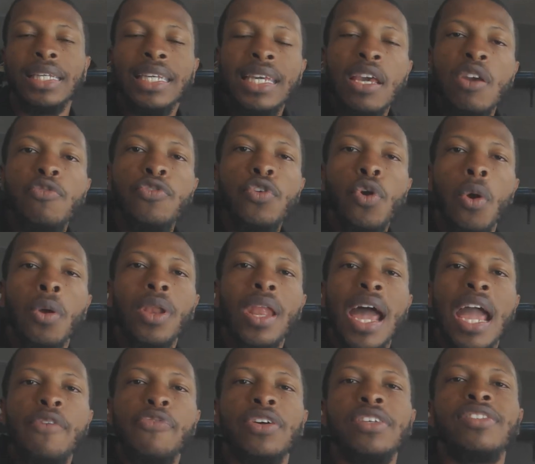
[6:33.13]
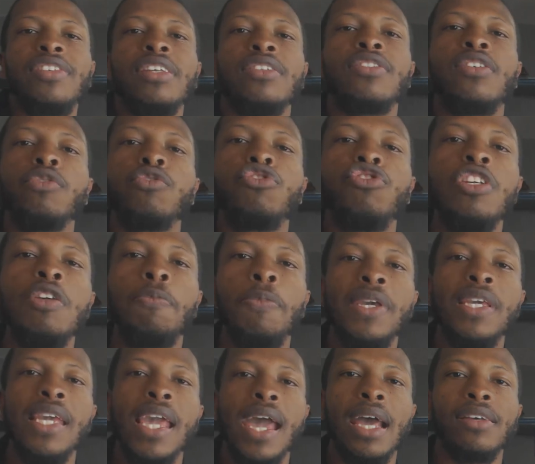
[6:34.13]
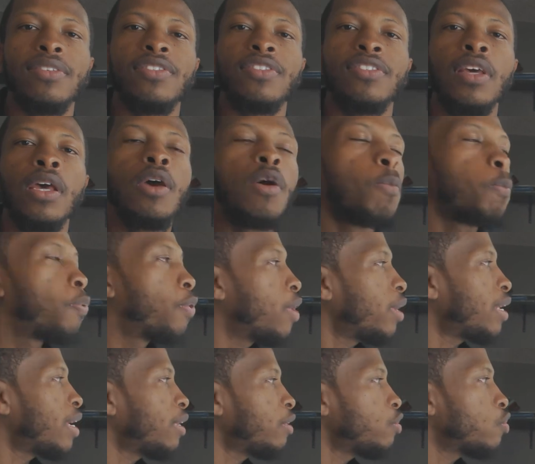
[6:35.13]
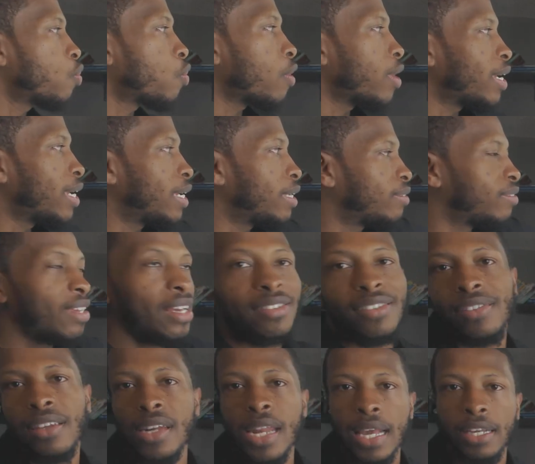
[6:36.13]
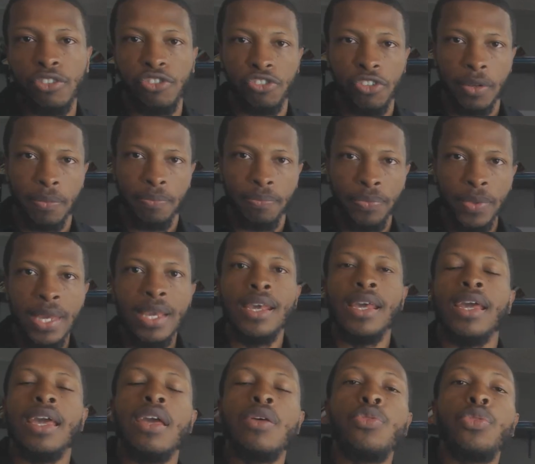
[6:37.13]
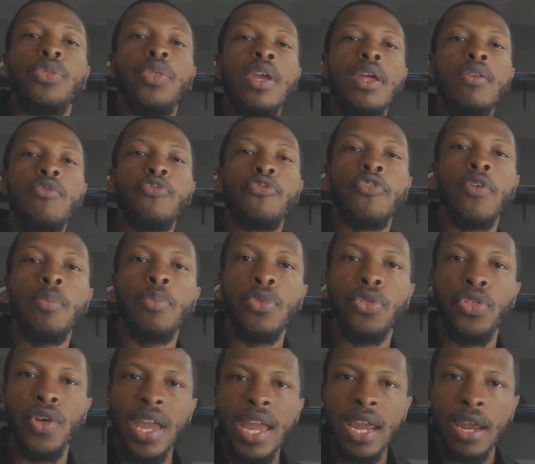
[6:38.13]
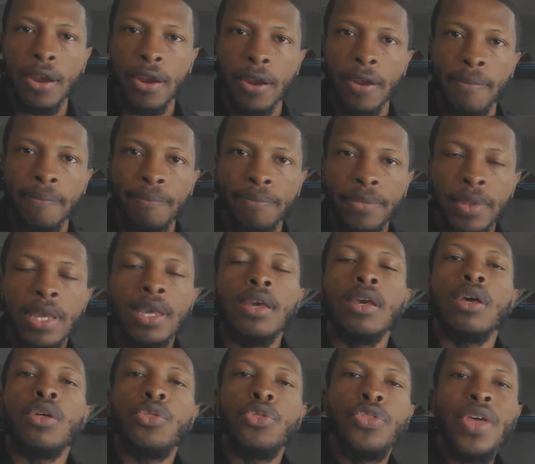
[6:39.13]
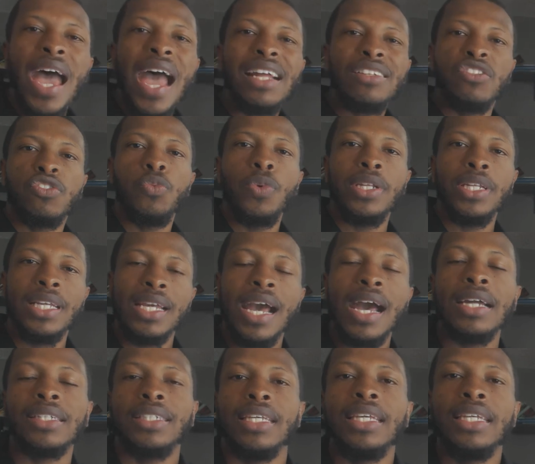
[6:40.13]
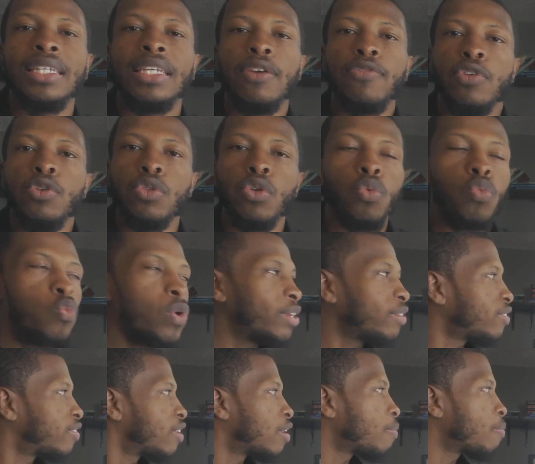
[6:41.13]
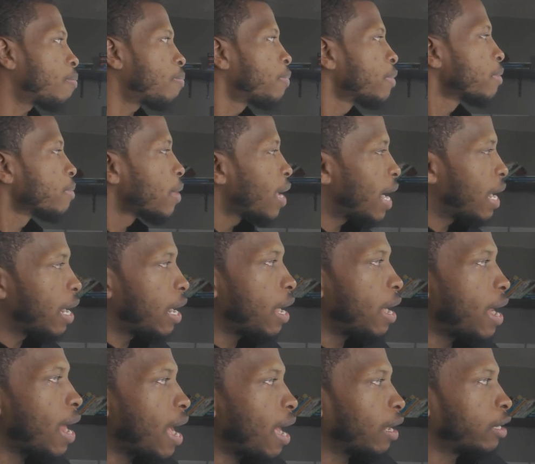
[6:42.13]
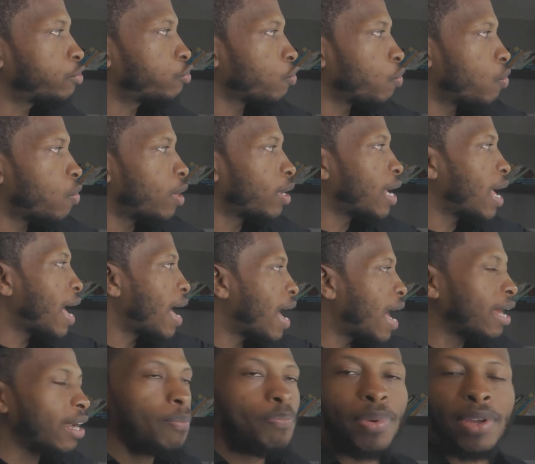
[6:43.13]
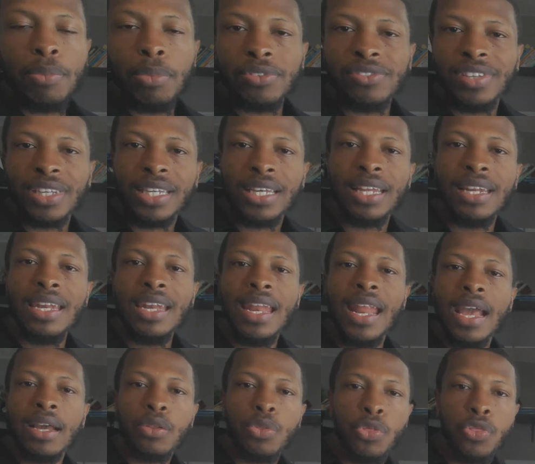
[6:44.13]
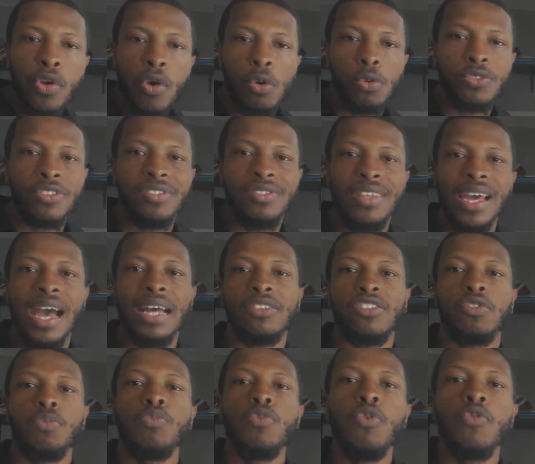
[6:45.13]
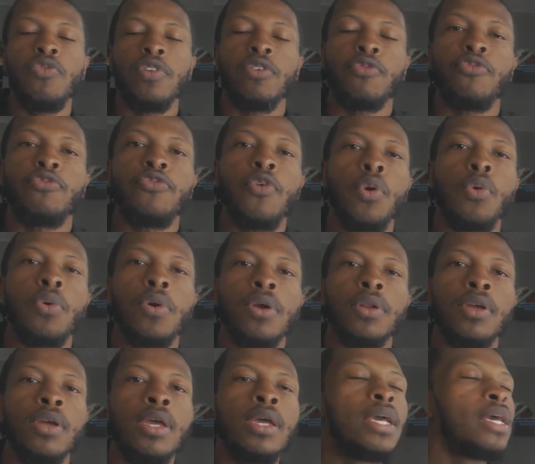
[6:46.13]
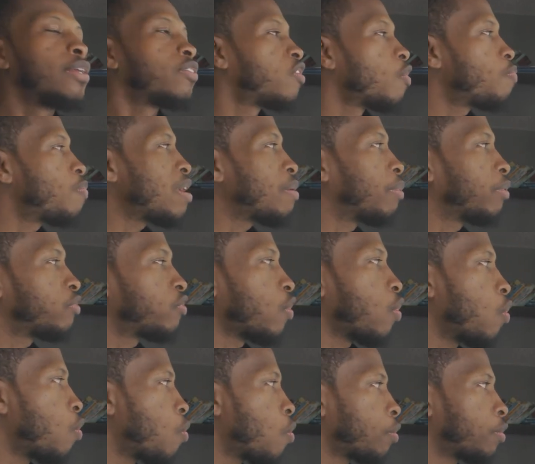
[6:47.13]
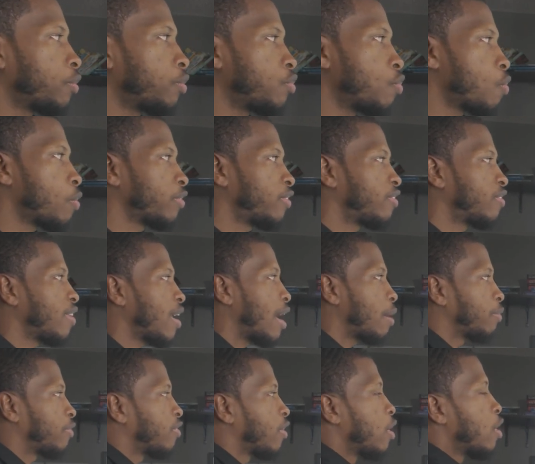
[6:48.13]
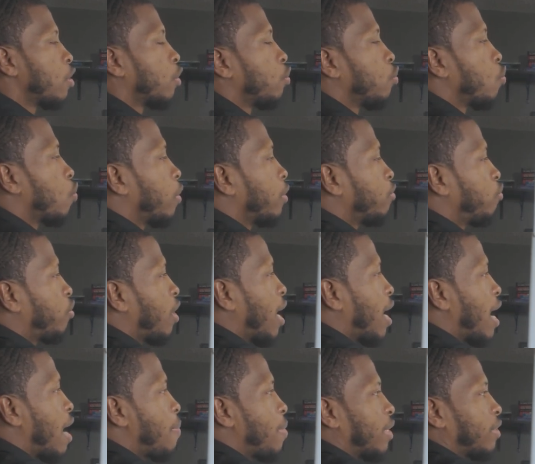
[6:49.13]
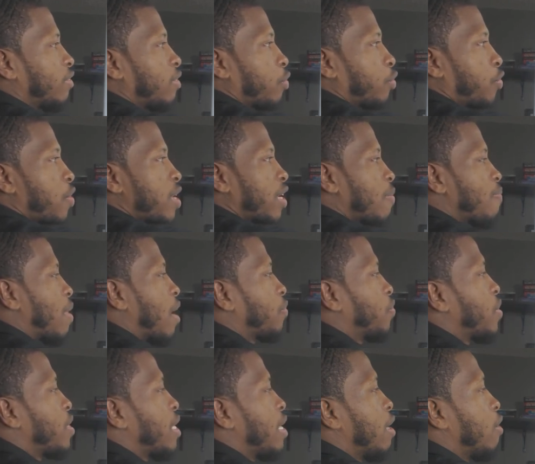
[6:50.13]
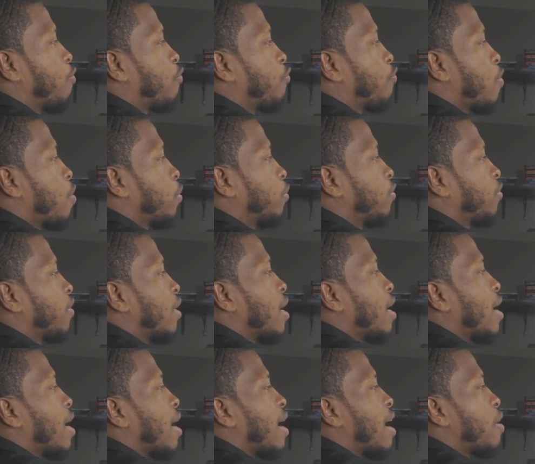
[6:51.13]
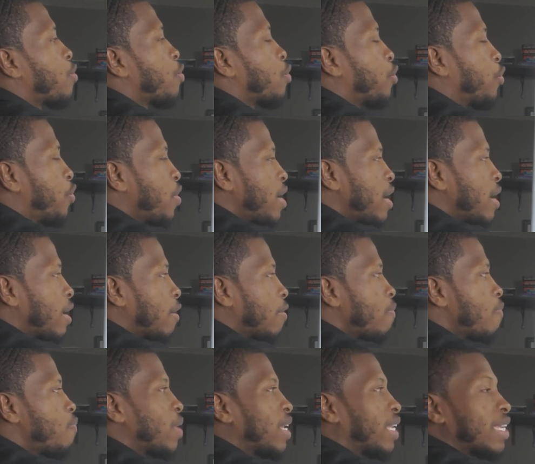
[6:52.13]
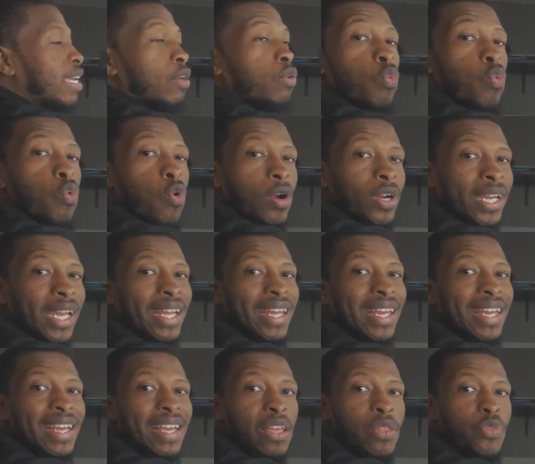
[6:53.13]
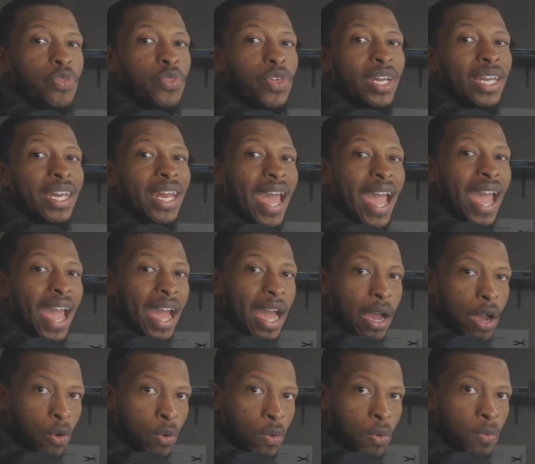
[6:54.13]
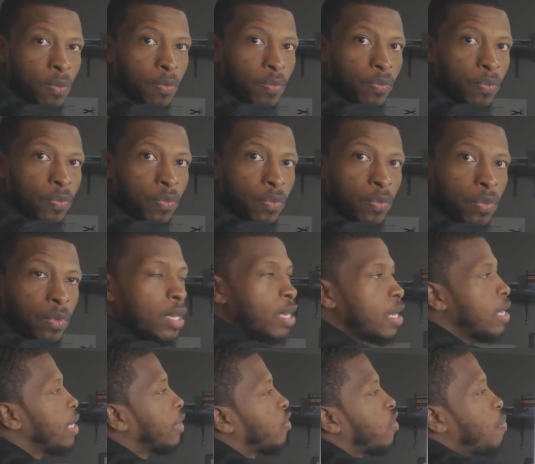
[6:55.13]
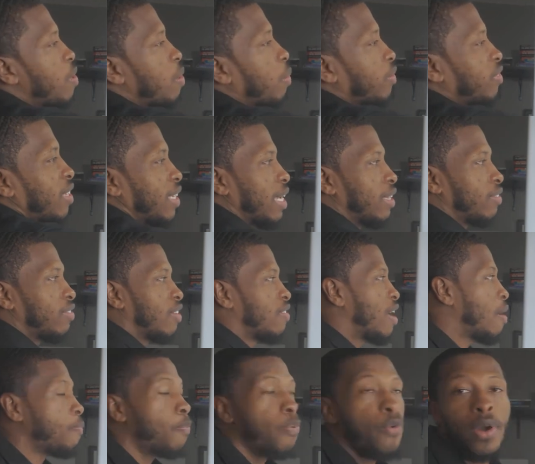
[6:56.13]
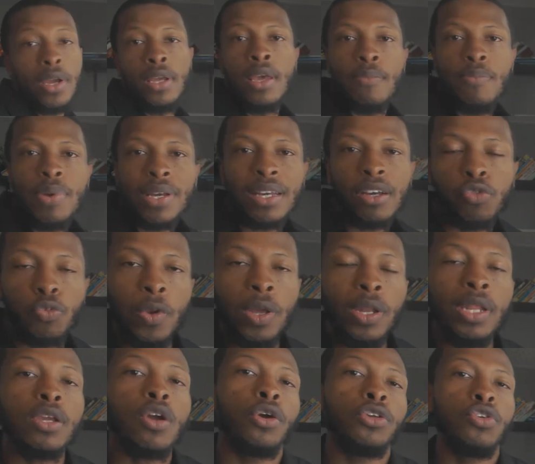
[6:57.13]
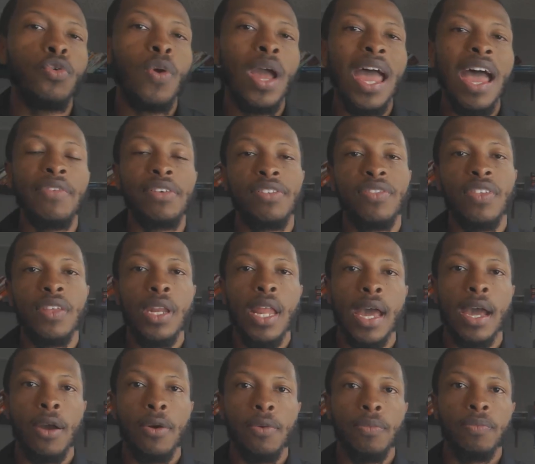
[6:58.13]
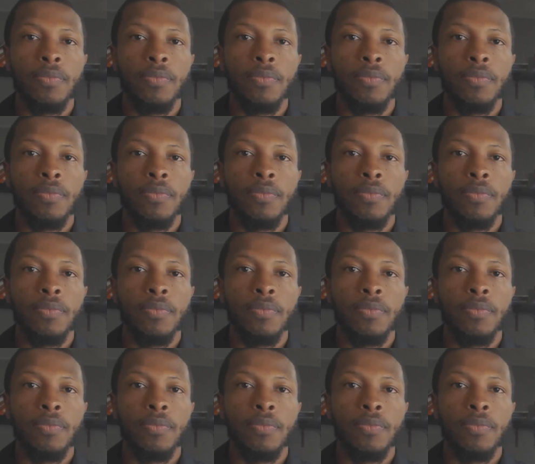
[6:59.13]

Give your life a sense of GPS. Put in your end destination. And then from there, that's when God can give you the wisdom and the knowledge on how to be able to connect those dots moving forward to be able to order your steps. Your job is to think about the end first and then begin working in the now to be able to get to that point. Because really, all you have is the now.